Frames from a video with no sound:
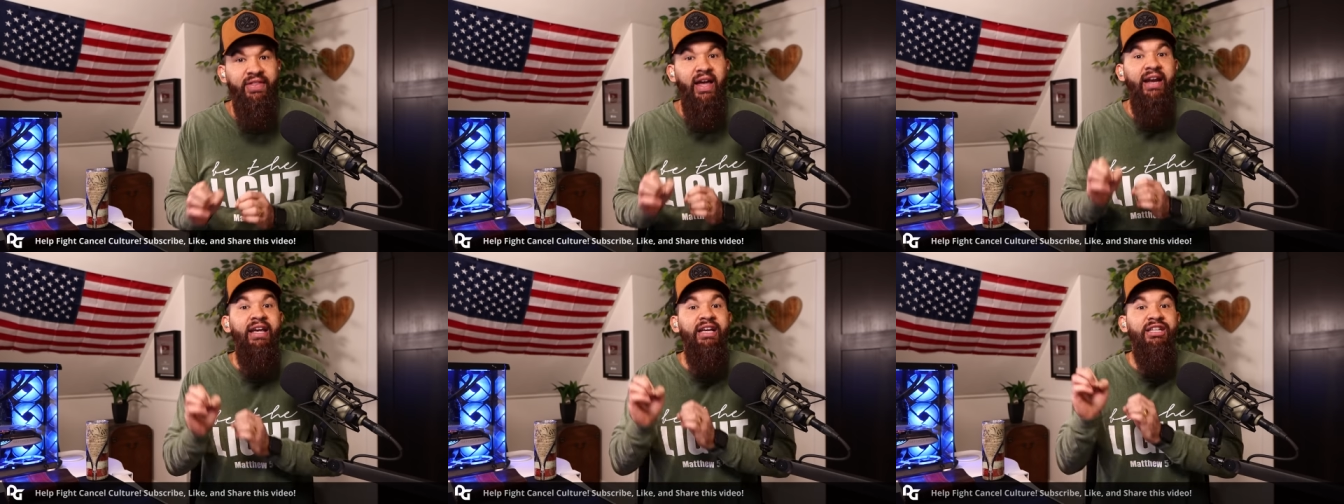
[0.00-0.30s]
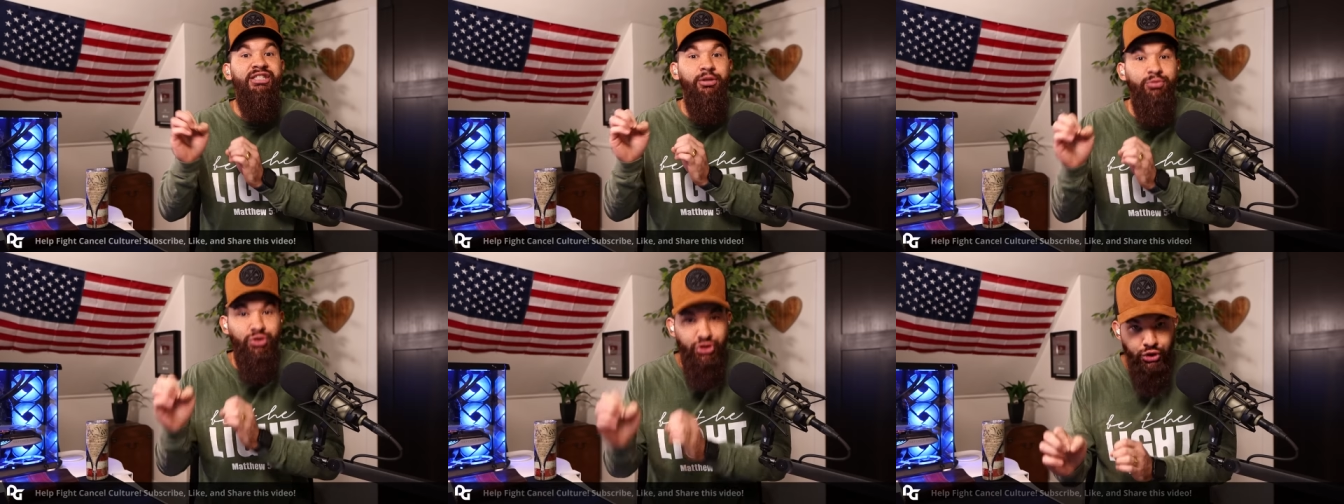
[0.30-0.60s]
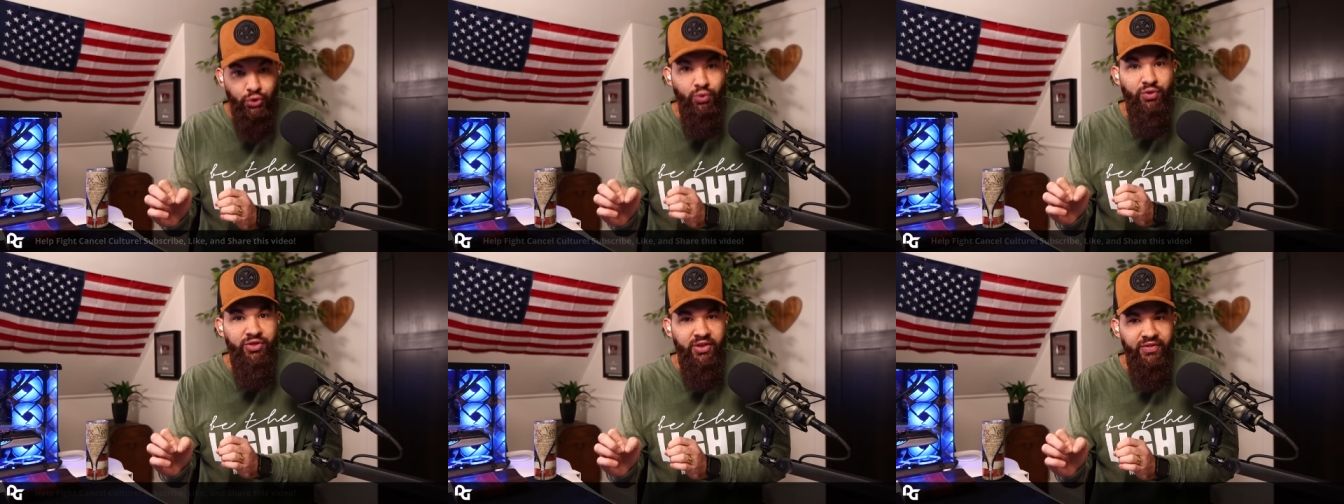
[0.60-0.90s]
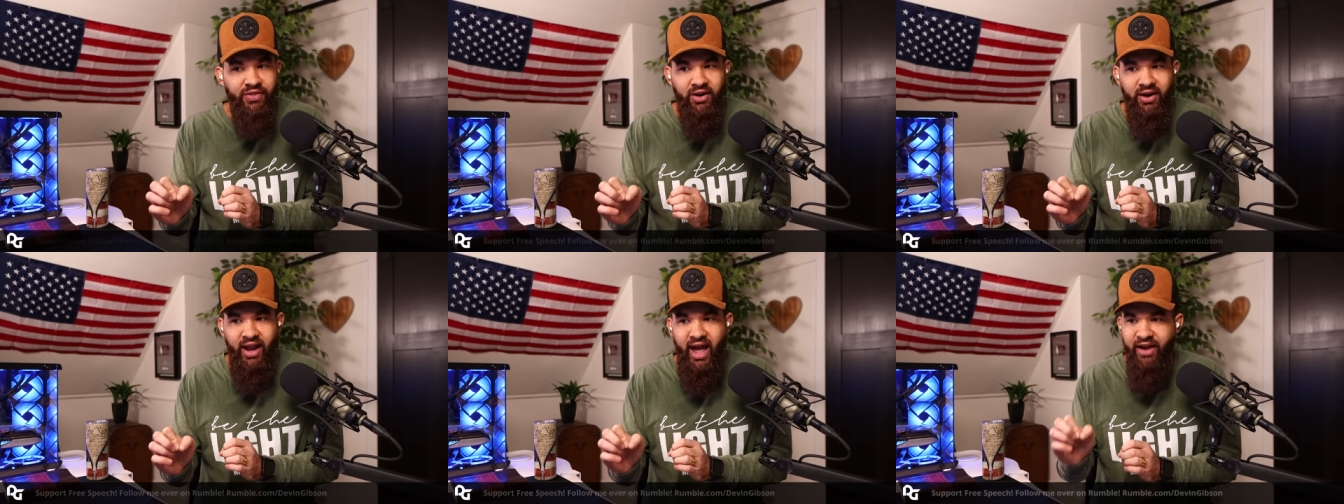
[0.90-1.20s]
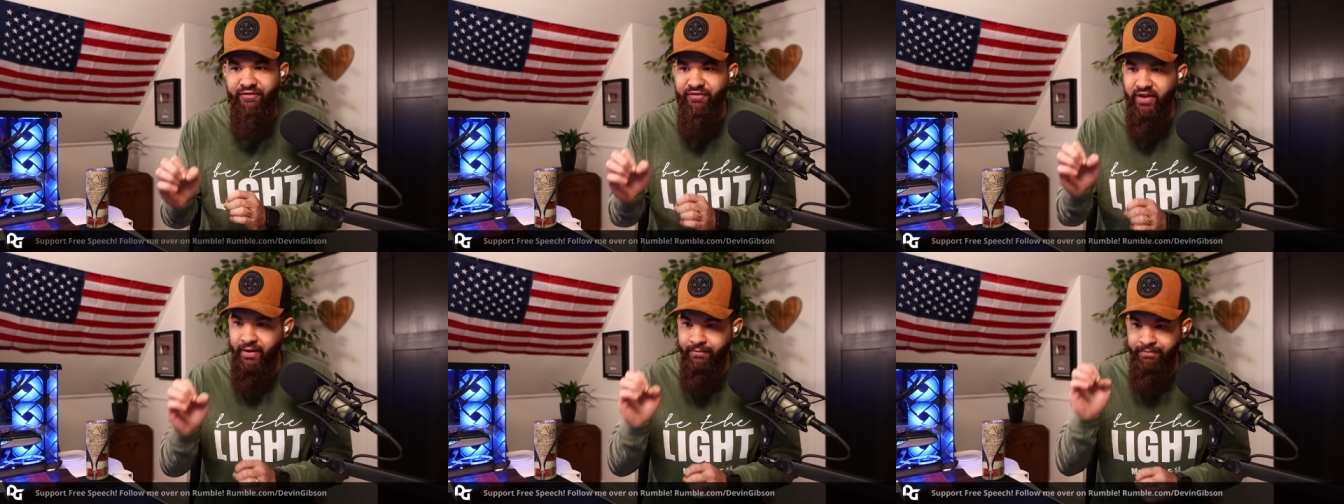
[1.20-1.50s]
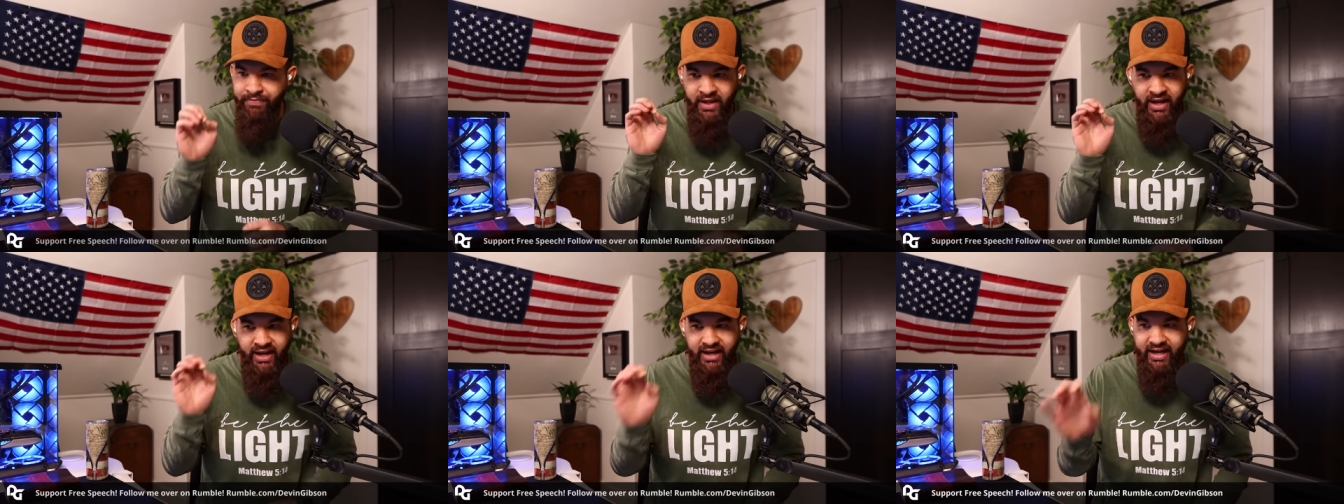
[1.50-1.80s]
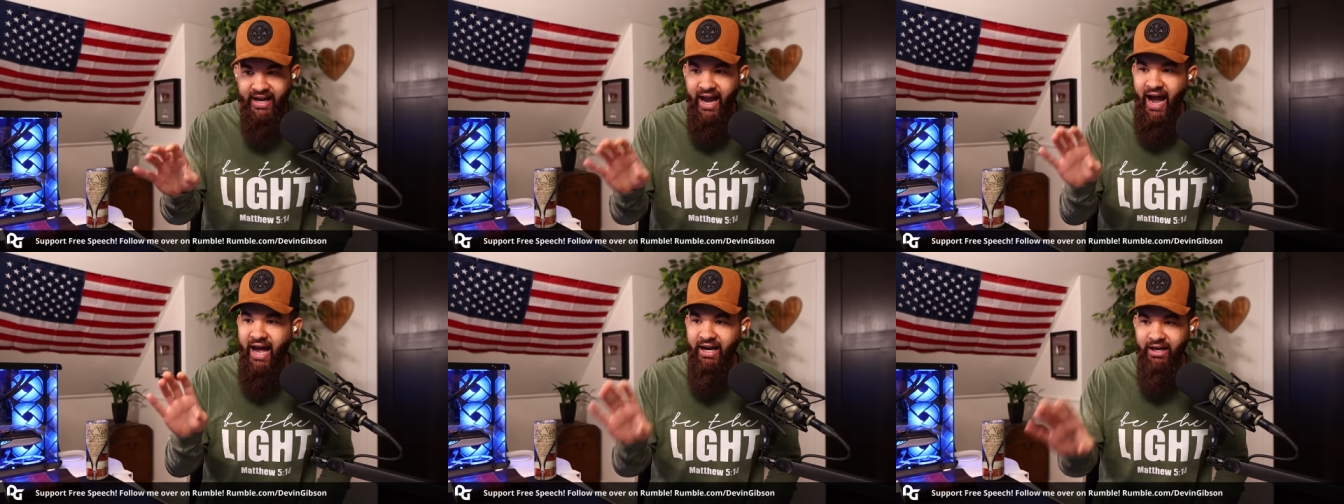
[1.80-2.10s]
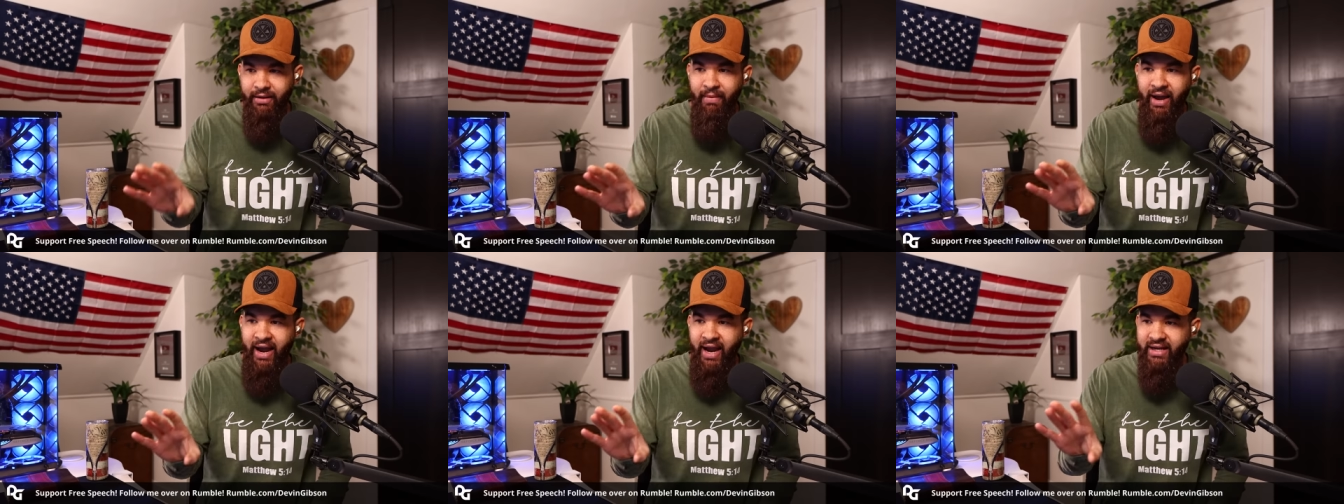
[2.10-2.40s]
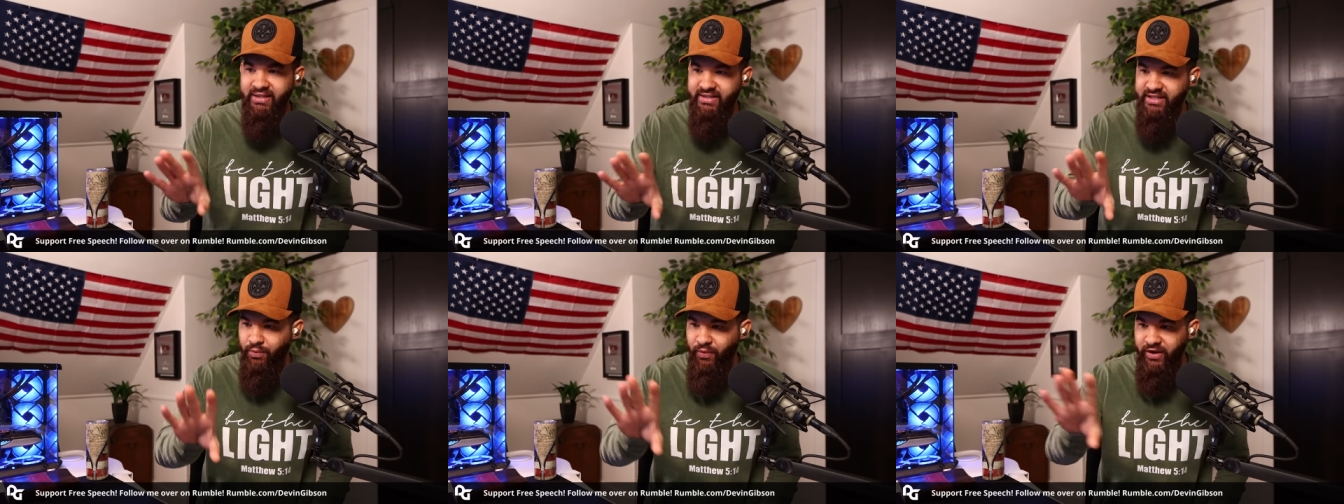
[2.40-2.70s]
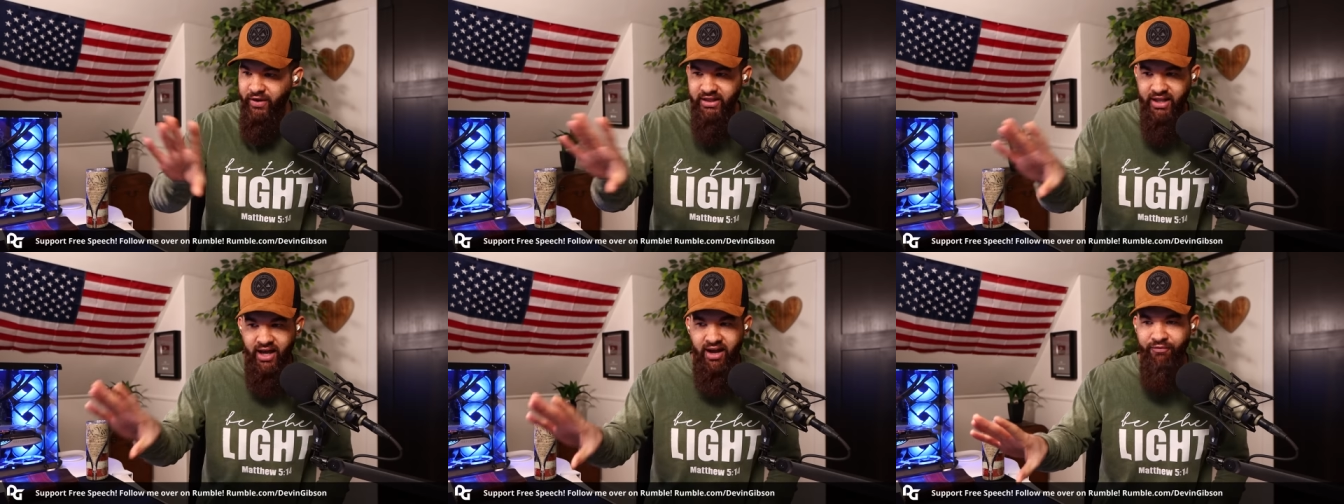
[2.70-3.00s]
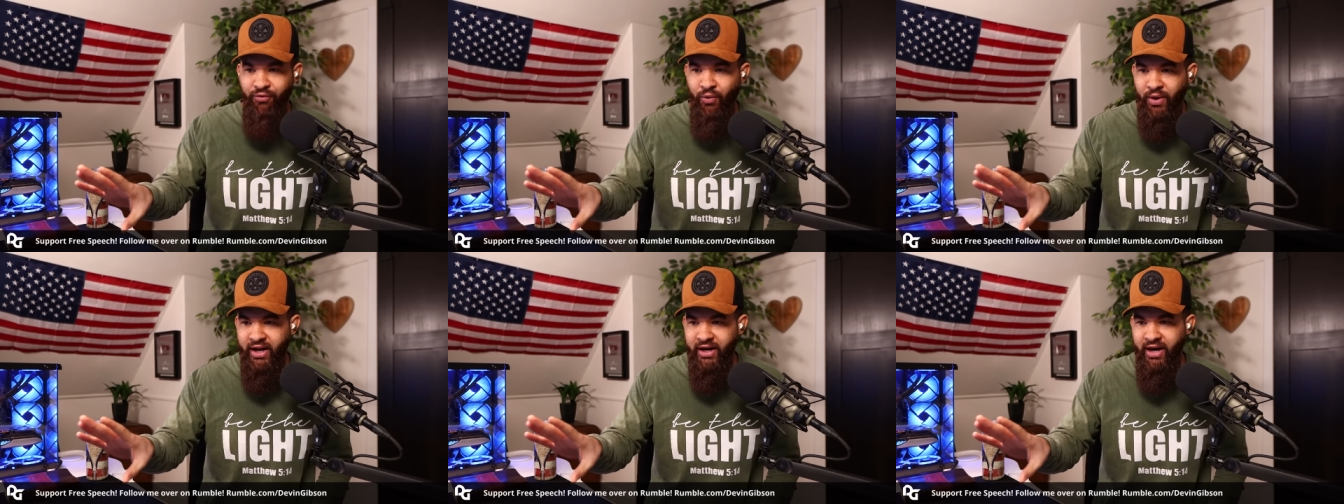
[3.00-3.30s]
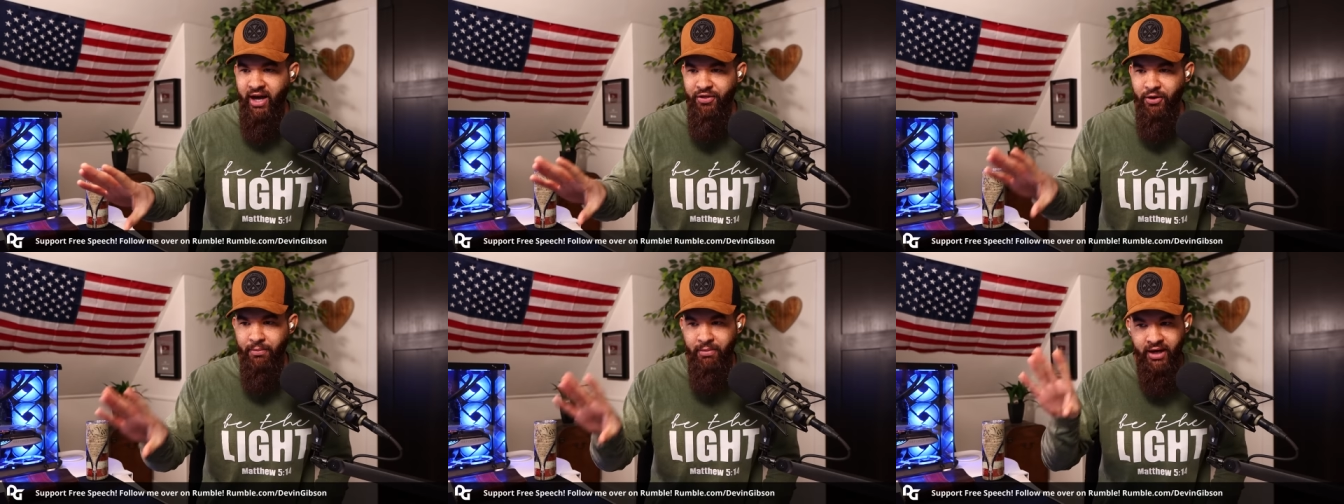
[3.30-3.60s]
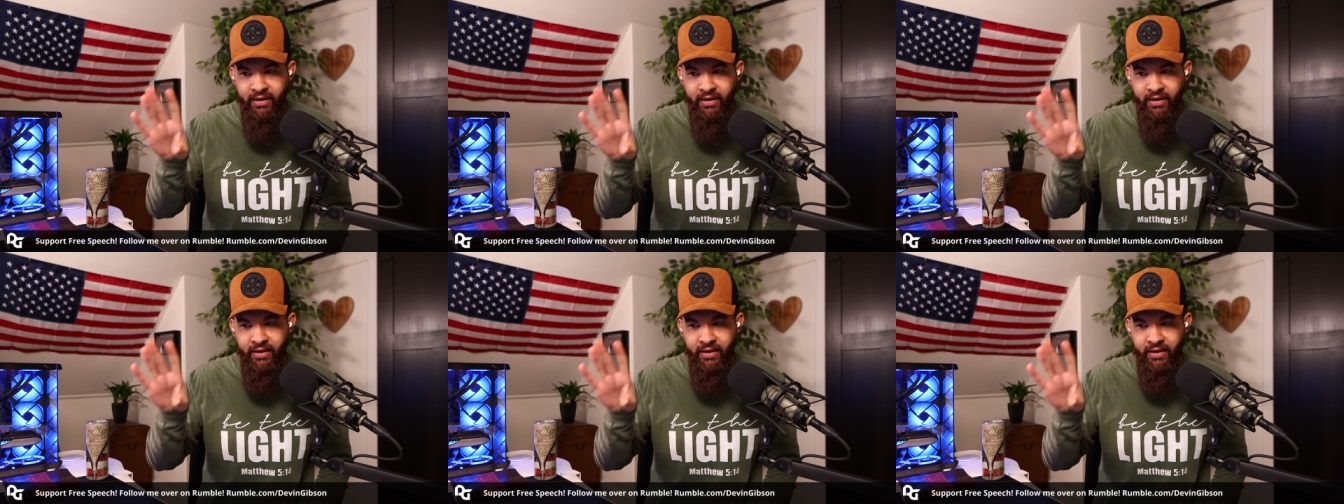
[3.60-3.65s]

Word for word: They need some truth in their life. And God demands that we love one another,